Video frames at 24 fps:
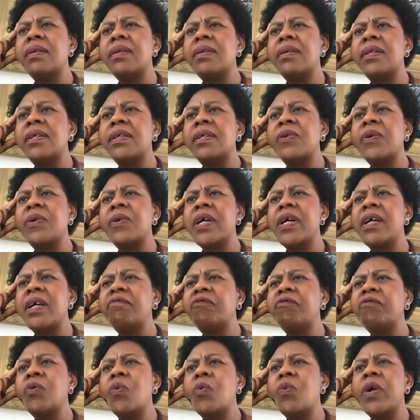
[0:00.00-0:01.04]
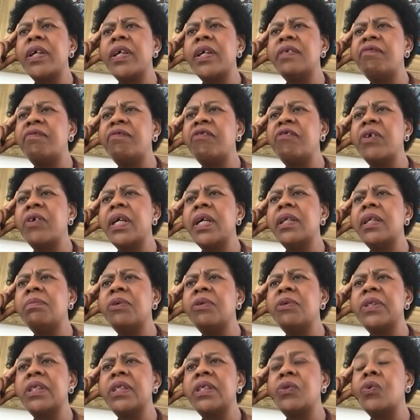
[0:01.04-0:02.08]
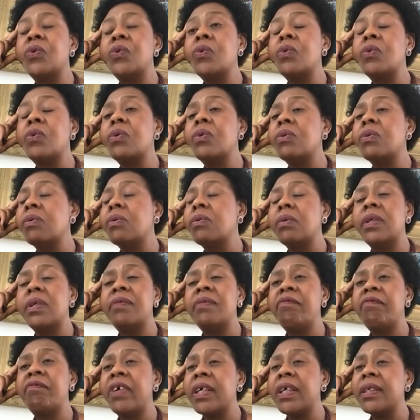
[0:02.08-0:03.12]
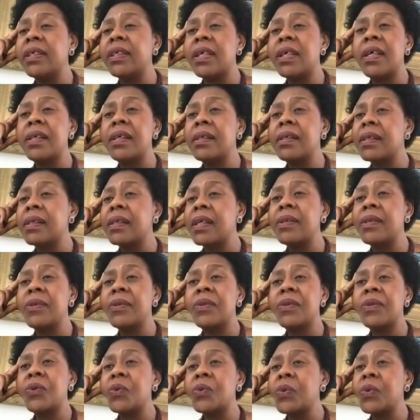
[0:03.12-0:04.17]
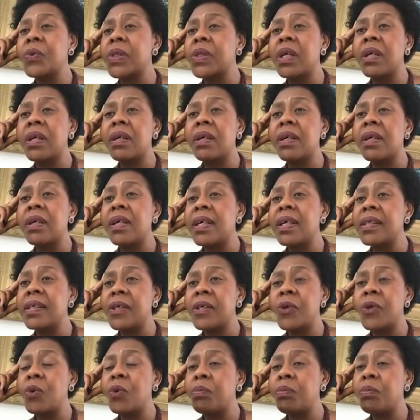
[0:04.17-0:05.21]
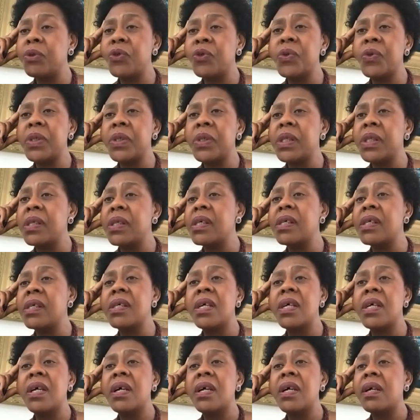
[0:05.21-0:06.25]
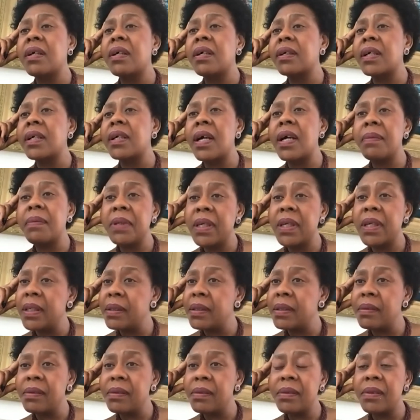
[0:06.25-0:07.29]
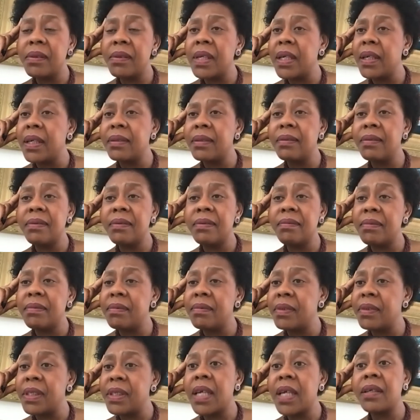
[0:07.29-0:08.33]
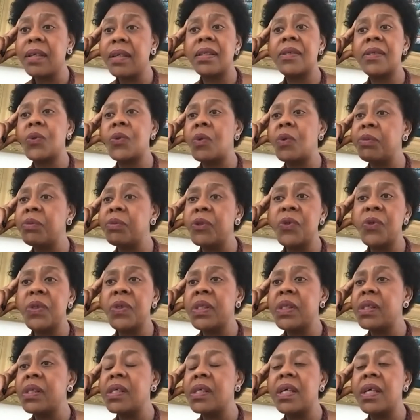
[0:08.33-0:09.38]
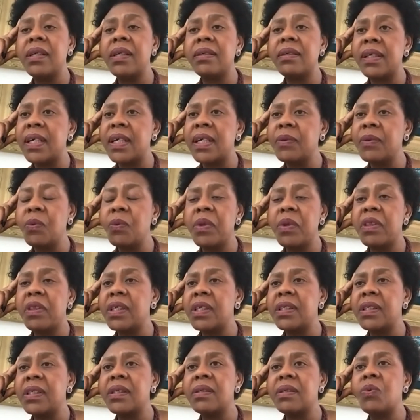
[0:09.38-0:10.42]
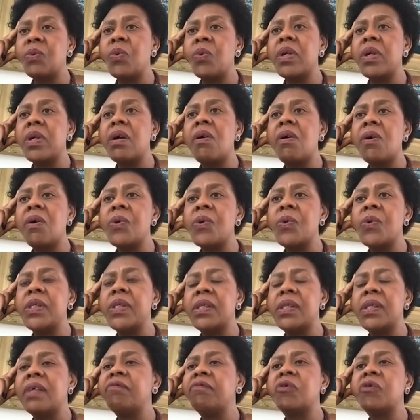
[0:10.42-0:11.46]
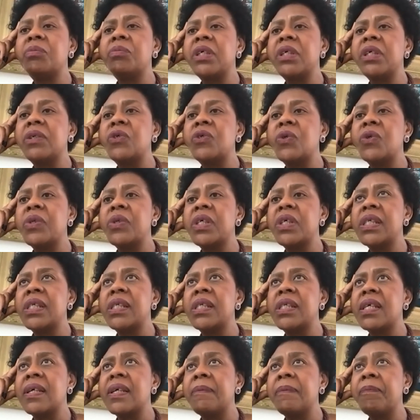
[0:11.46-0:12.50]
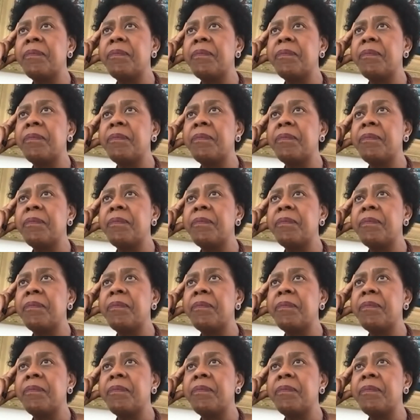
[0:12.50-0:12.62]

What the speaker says: did not have to wait for anybody to invite us and to say, here's an opportunity, come and take this opportunity and run with it. We always have to make sure that